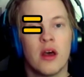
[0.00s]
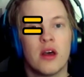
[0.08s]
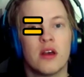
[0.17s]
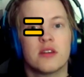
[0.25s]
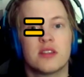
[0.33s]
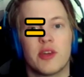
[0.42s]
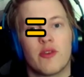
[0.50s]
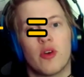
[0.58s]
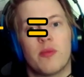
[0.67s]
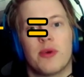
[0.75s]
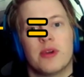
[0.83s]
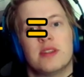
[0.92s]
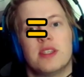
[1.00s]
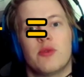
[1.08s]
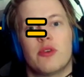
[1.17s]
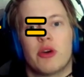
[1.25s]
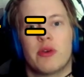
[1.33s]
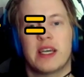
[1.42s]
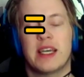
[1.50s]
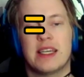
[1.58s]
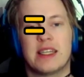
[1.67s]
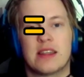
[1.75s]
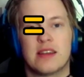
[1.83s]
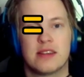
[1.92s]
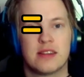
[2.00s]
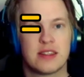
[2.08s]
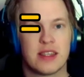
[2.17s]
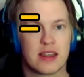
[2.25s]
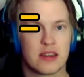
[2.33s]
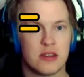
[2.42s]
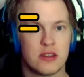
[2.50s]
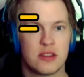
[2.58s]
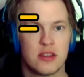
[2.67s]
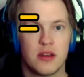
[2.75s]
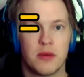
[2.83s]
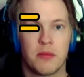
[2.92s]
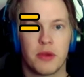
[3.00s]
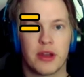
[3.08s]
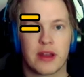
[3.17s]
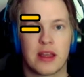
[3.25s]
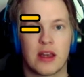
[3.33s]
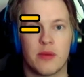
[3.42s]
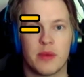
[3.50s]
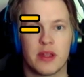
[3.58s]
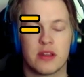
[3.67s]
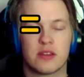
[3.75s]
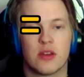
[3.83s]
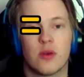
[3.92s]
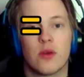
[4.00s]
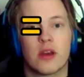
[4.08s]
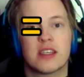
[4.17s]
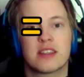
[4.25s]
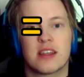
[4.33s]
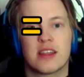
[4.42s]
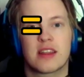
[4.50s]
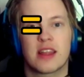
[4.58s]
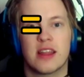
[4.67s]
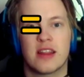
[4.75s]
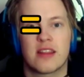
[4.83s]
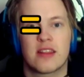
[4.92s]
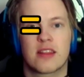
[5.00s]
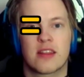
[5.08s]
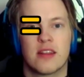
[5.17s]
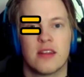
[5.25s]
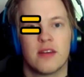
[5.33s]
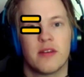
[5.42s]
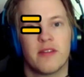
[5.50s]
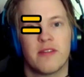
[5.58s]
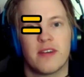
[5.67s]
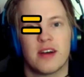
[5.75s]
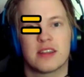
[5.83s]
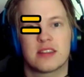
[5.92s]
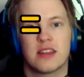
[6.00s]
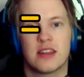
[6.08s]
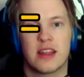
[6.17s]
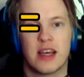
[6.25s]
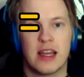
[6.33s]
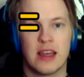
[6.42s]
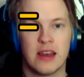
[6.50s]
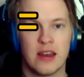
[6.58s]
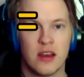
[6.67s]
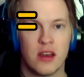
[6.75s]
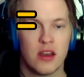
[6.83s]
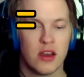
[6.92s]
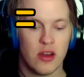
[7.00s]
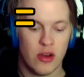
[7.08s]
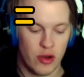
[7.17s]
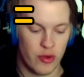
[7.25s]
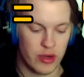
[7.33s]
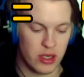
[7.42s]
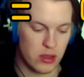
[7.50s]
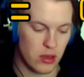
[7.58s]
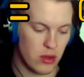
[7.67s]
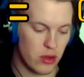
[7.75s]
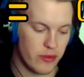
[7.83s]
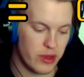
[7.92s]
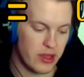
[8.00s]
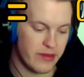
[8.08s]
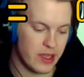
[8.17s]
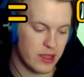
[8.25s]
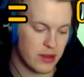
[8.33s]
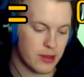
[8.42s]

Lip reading: 0.08 seconds per kilometer, so less than a tenth faster than Oriol over the event.